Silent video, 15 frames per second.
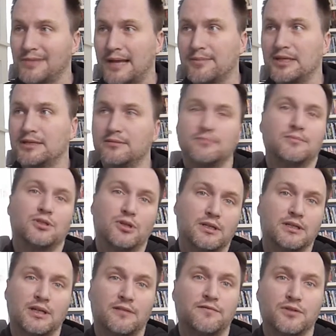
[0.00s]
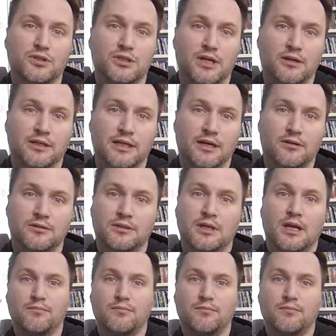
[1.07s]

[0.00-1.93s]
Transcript: I mean, is good enough for starting out.